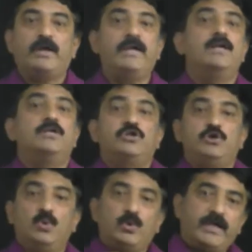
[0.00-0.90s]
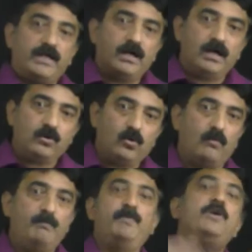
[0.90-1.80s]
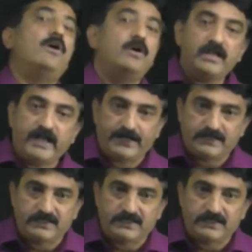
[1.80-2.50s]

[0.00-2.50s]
Okay, so you cannot go beyond ket